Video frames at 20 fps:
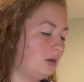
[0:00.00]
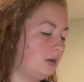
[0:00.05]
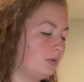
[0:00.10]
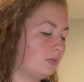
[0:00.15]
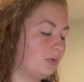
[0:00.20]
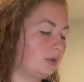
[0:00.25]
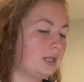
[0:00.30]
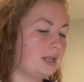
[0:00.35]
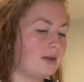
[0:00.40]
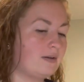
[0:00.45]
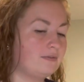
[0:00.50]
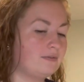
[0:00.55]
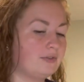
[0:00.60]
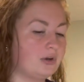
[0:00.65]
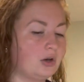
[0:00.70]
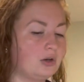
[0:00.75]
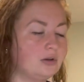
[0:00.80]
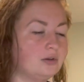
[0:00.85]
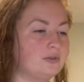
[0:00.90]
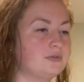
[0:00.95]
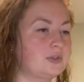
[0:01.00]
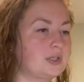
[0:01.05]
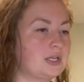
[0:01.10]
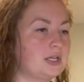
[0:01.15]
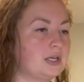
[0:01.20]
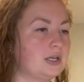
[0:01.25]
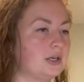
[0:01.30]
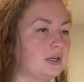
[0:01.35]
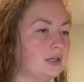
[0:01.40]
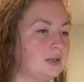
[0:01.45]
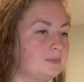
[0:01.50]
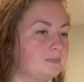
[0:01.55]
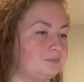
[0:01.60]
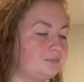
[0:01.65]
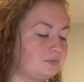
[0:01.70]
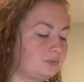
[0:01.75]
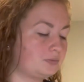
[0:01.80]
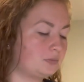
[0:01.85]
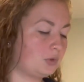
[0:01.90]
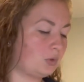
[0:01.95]
really evolved here
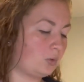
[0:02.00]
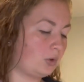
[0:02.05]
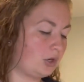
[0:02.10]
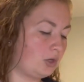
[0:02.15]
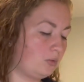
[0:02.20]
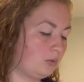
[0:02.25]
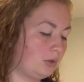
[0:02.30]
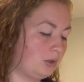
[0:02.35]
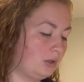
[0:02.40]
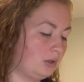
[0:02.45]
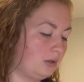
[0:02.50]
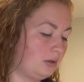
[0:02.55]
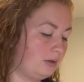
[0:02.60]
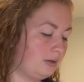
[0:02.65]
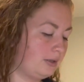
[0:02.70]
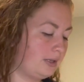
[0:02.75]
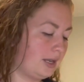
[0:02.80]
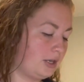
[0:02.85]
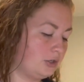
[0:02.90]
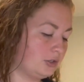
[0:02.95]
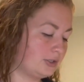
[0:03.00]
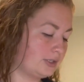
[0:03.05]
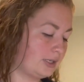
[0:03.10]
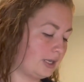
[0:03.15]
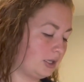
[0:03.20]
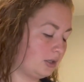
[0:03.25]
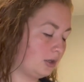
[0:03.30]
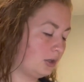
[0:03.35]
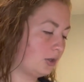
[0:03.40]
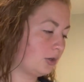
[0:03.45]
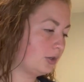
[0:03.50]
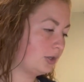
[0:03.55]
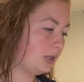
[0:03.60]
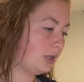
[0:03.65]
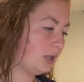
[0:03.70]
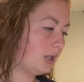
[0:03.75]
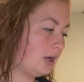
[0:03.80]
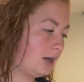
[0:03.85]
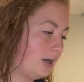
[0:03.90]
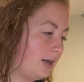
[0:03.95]
or you yeah you just like learned a
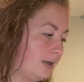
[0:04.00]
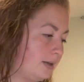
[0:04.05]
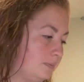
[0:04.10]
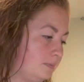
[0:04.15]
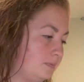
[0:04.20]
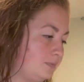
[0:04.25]
lot